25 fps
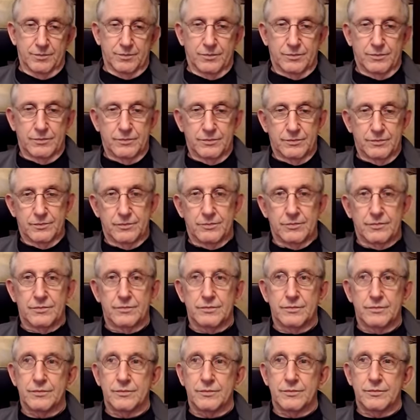
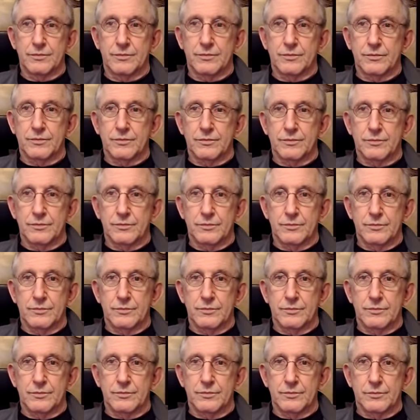
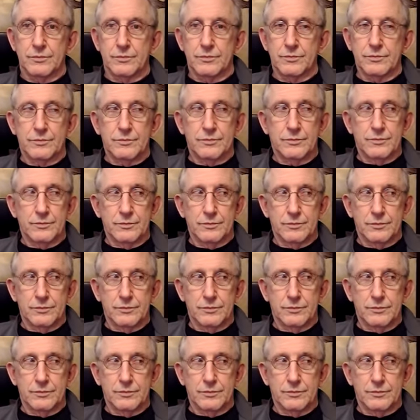[no speech]